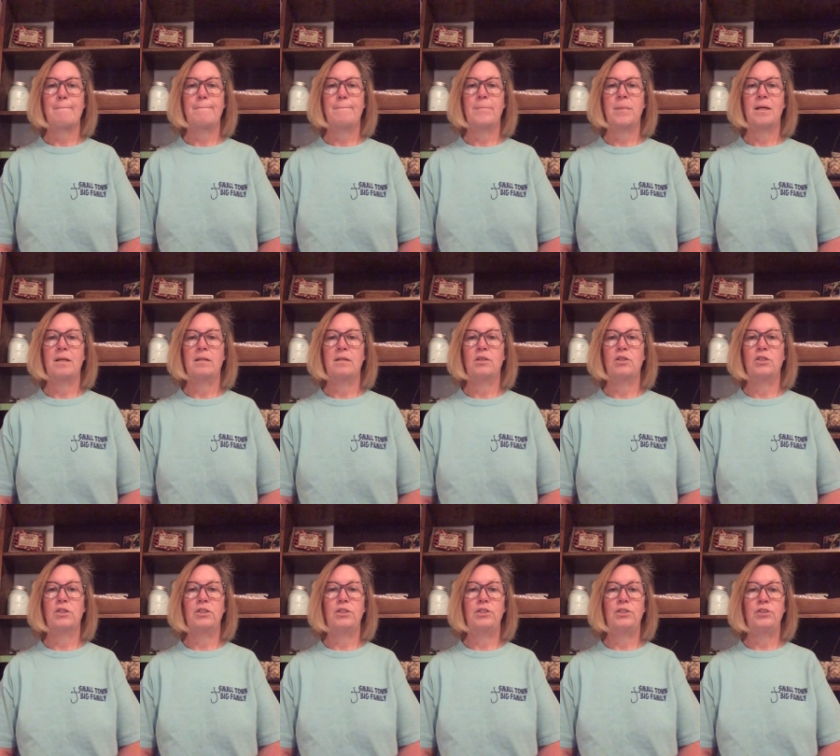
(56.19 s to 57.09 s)
But
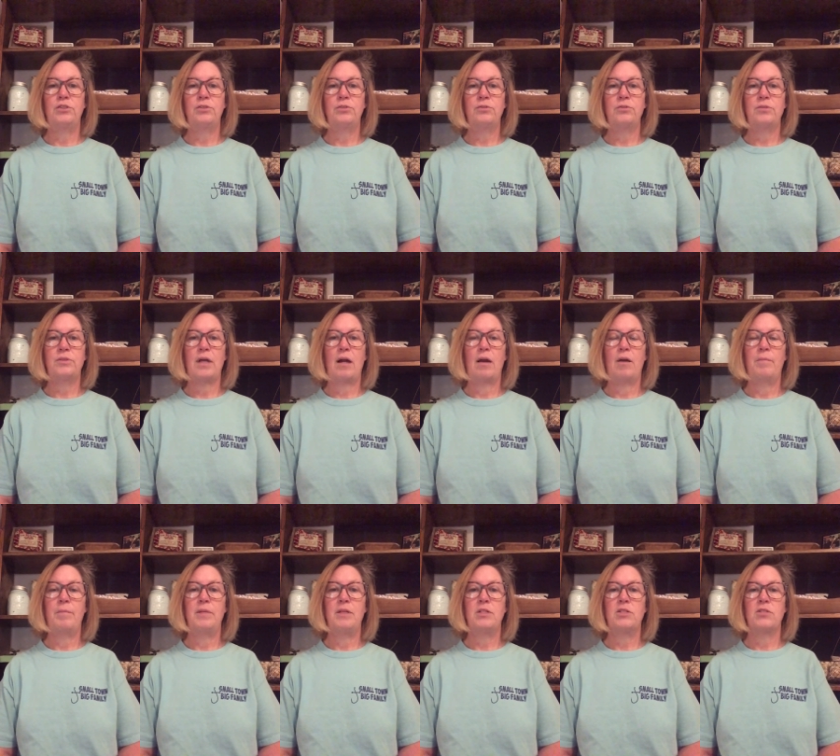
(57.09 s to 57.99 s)
good news, our
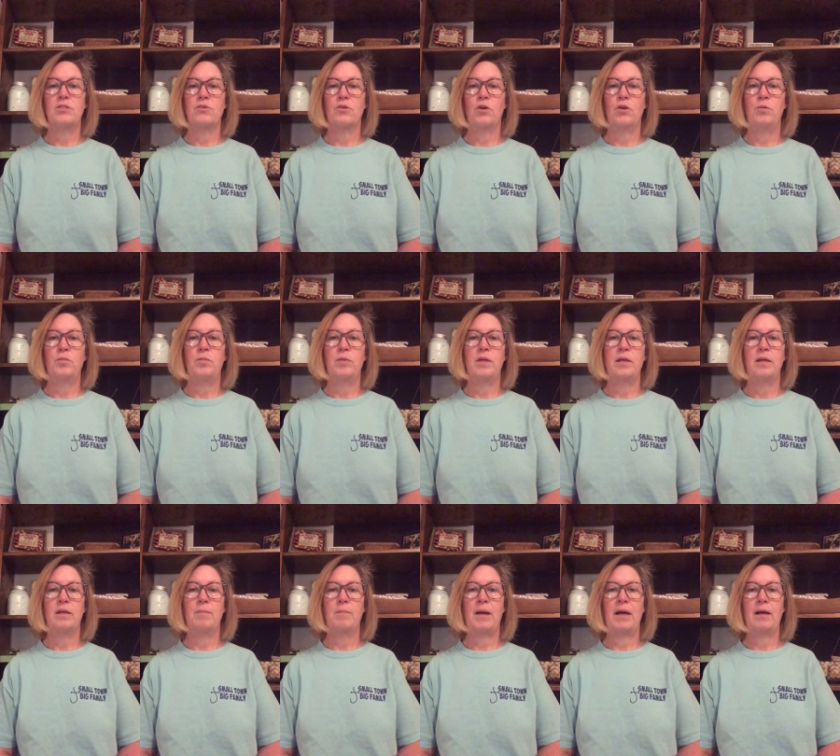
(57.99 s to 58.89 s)
beaches are
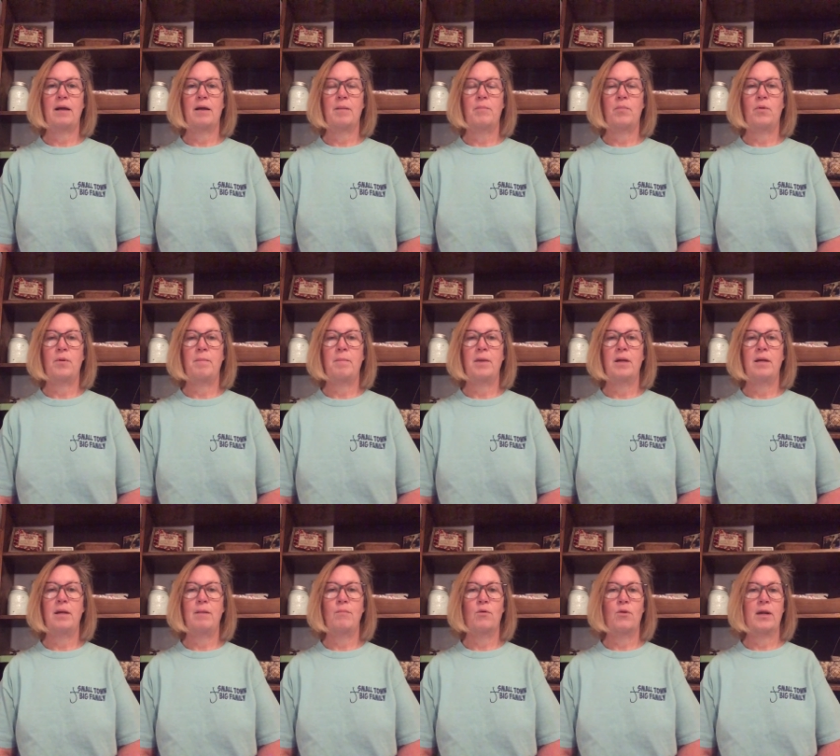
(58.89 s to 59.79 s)
opening back up on
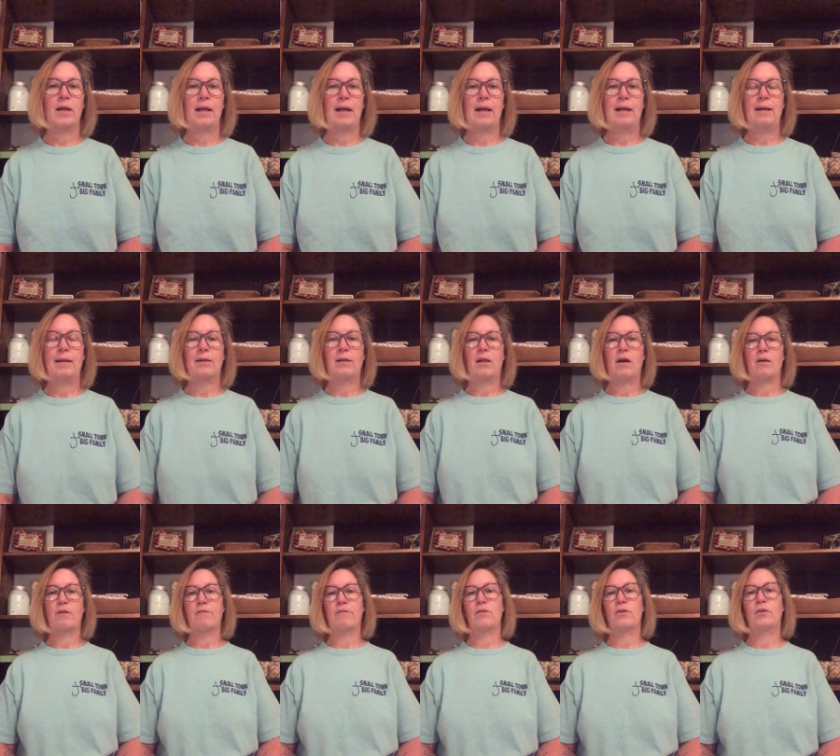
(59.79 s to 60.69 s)
Monday morning at 8
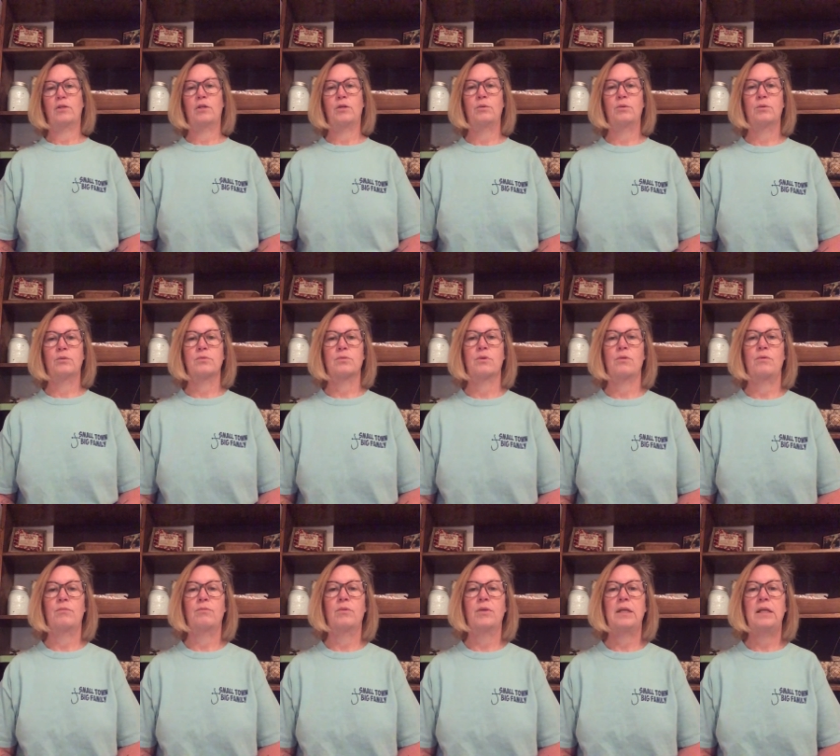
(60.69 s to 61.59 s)
o'clock for locals
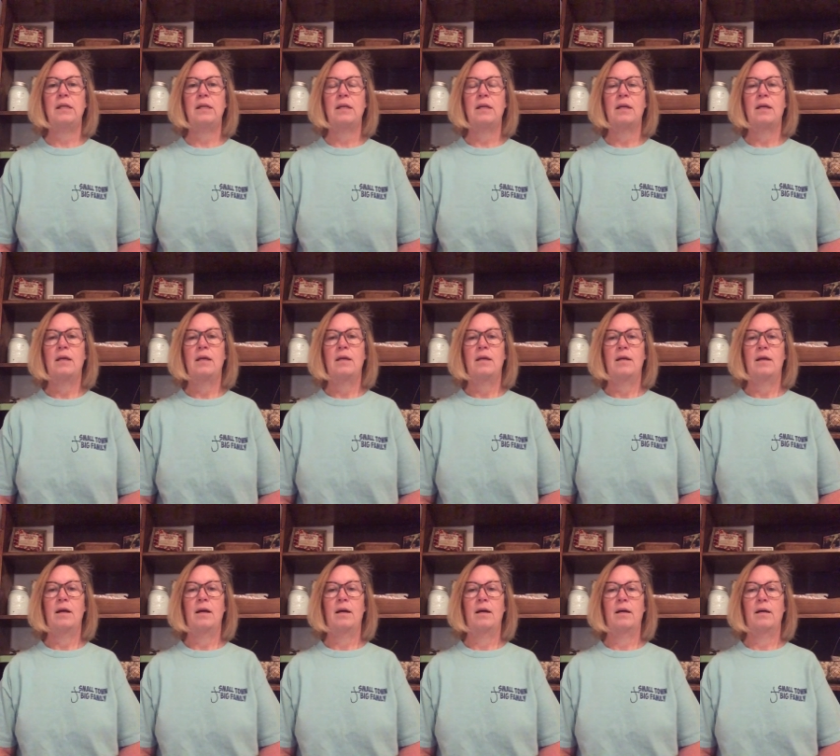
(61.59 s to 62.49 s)
only,
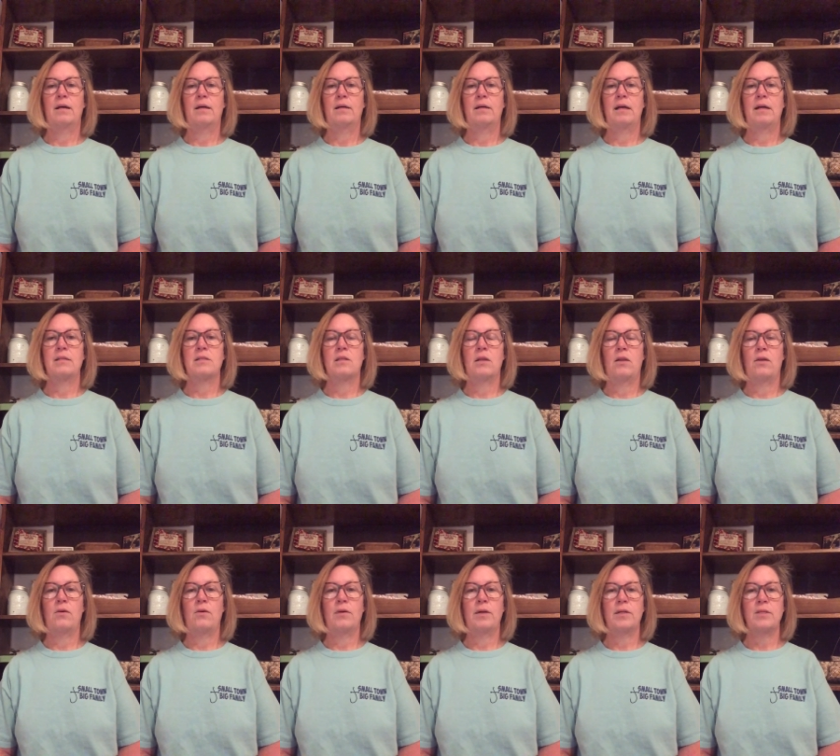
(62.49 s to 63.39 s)
as
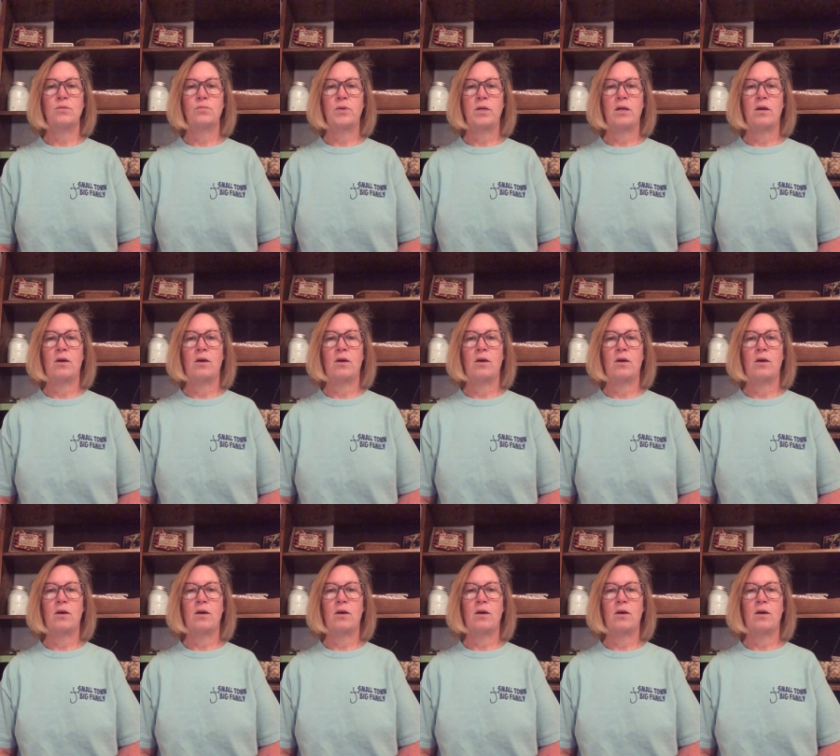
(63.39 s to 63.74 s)
long as we